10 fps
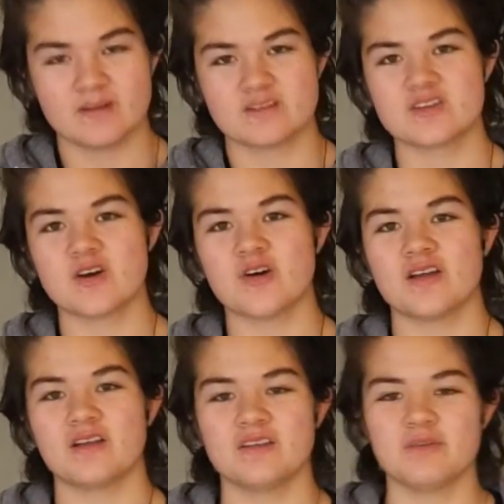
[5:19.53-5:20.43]

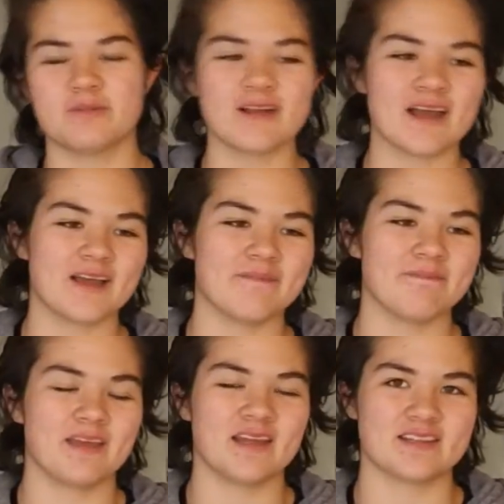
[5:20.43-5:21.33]
So you play
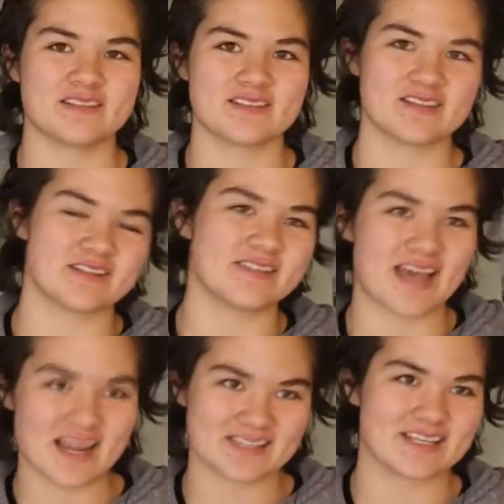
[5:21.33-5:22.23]
it and it's the
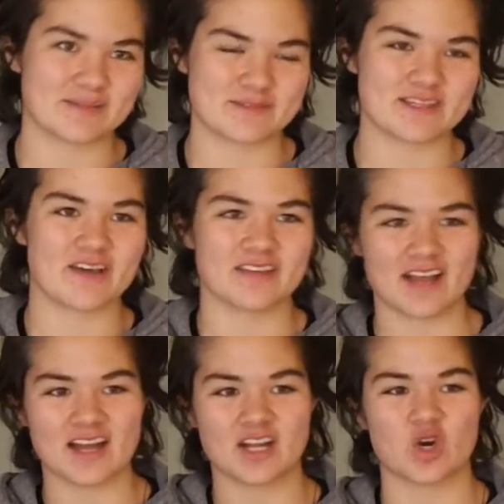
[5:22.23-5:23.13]
exact same sound,
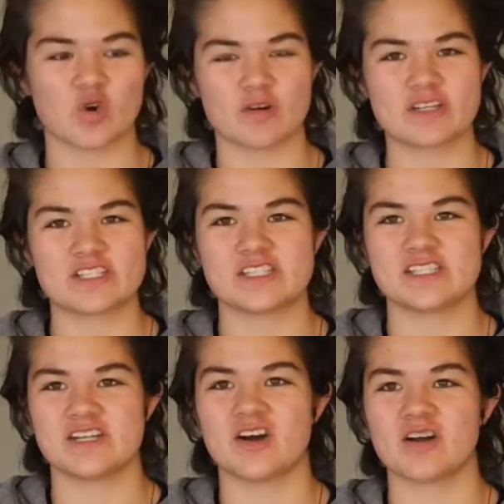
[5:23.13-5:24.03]
that kind of
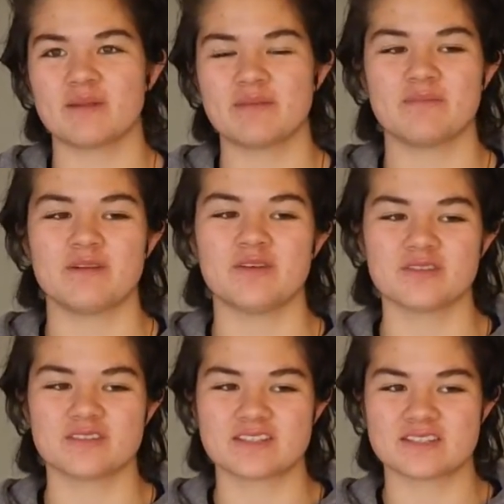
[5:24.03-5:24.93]
crunchy harmon
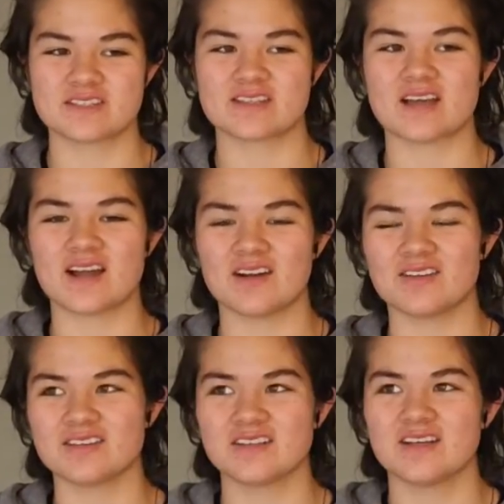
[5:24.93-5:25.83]
mute
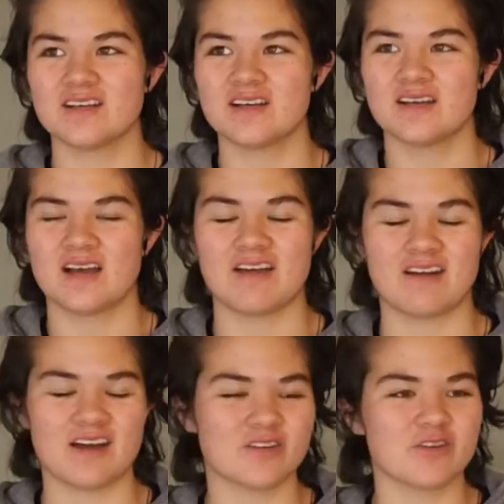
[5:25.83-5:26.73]
sound. I,
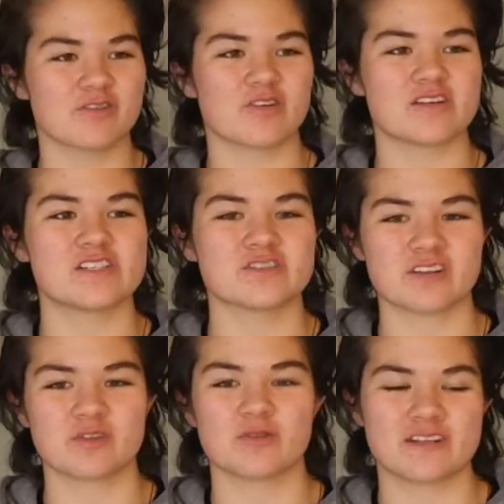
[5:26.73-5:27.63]
I, don't know if crunchy is
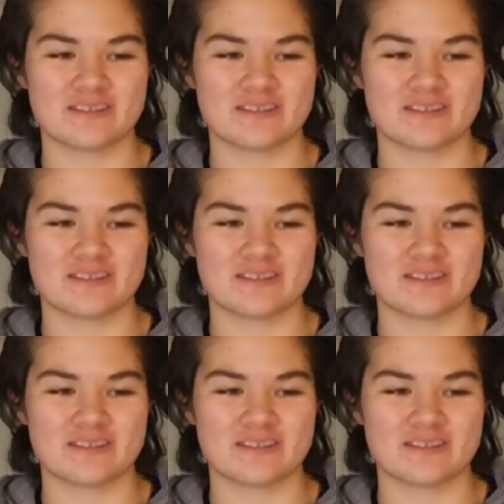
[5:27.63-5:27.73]
right the word.